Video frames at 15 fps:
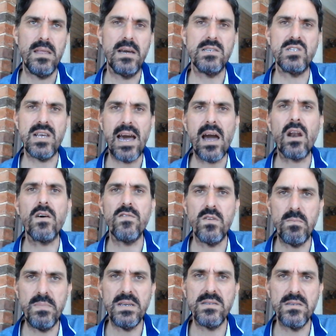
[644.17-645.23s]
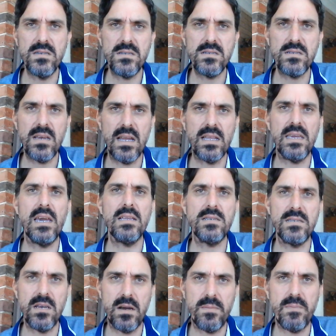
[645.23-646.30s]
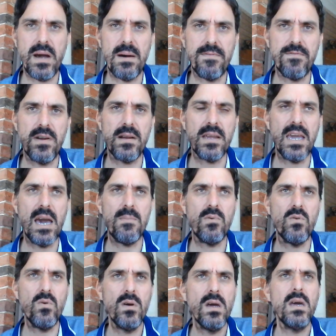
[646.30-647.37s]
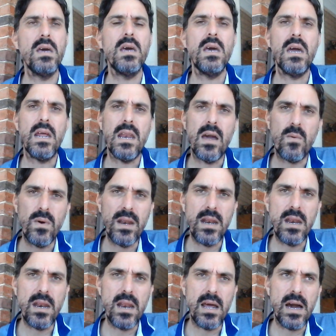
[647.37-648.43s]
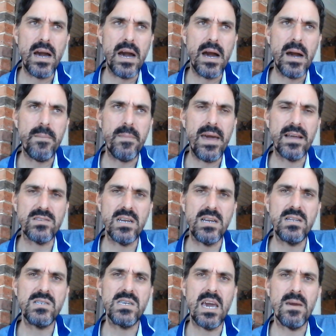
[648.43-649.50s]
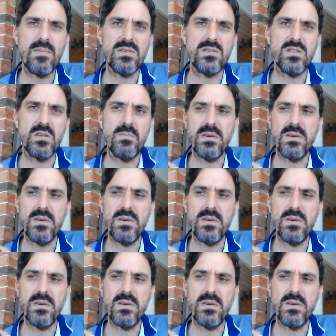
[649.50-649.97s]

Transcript: sale of the business and get some upfront capital. Now, when Altitas came into the